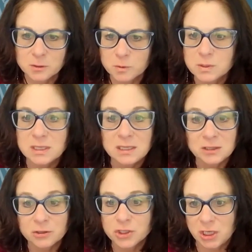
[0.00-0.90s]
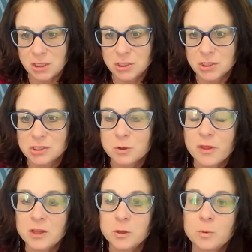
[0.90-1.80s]
those interchanges so
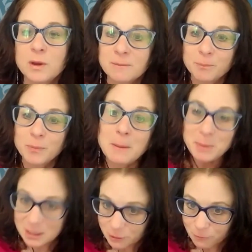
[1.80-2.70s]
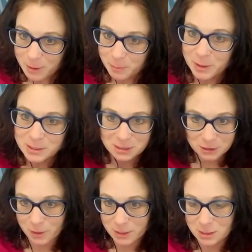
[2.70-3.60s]
that you can be in the right place at
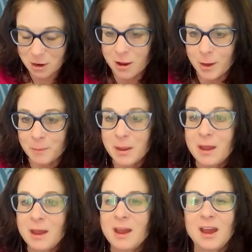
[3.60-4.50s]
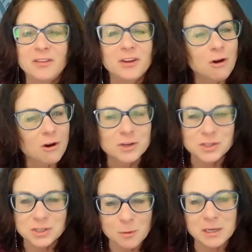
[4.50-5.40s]
the right time. And there are
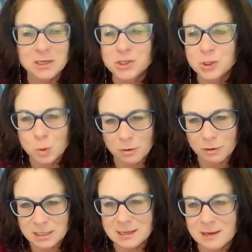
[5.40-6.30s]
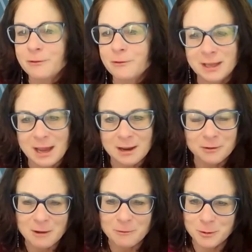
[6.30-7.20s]
so many stories. I
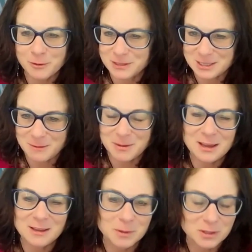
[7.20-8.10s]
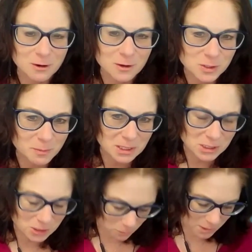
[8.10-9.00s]
don't have one off the top of my head, but there are so many
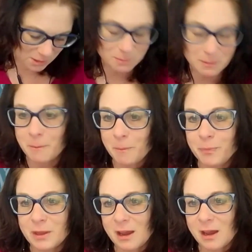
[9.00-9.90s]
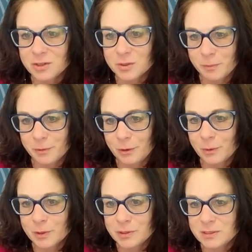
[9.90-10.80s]
stories about
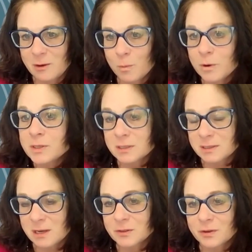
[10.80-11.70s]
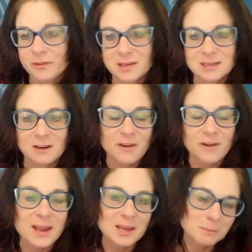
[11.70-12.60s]
entrepreneurs that were successful. And they said, if I
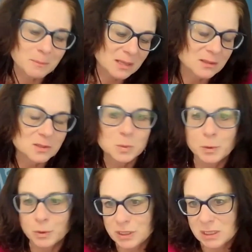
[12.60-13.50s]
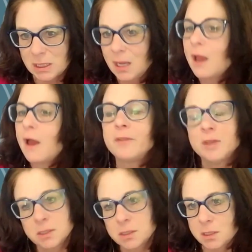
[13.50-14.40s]
hadn't met this person at
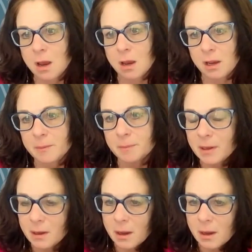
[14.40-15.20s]
this time,